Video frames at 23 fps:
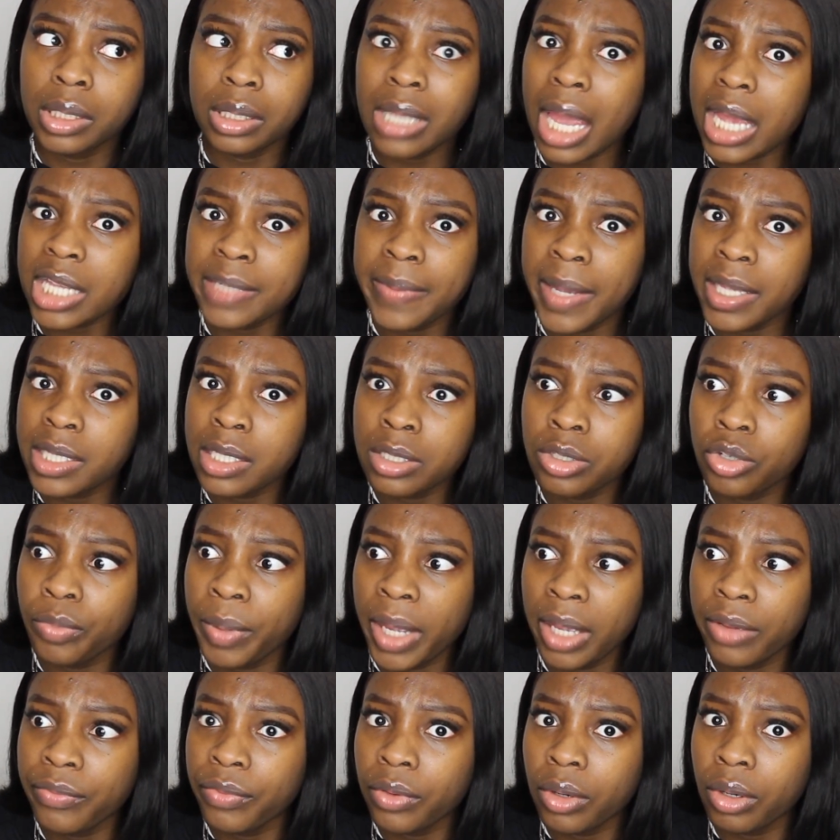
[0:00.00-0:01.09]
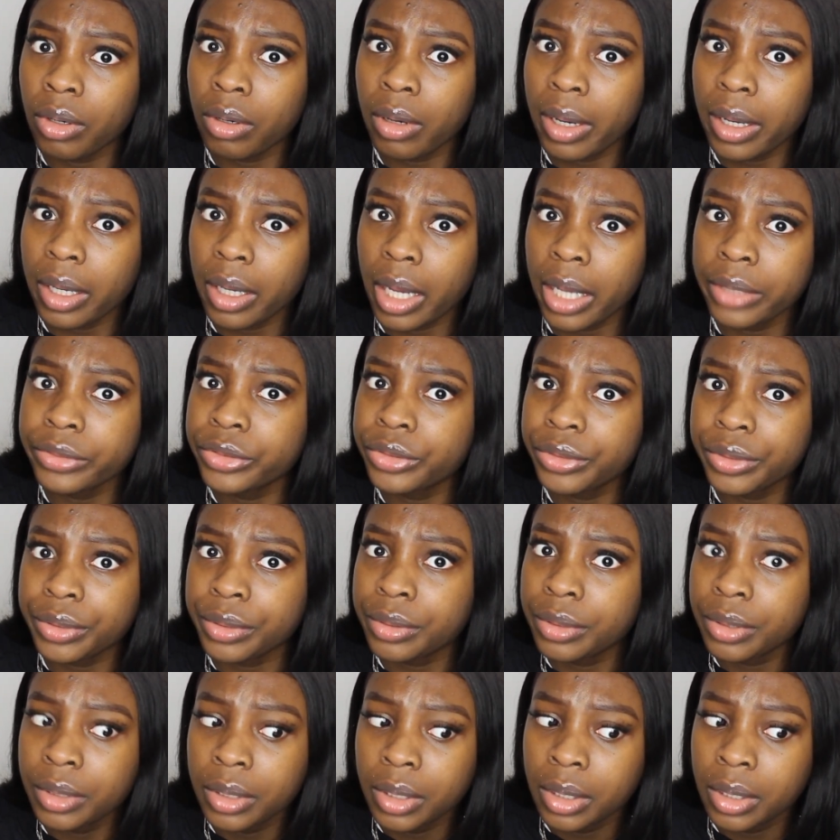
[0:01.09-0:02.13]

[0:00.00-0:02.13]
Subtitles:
taxpayers are still paying for Andrew.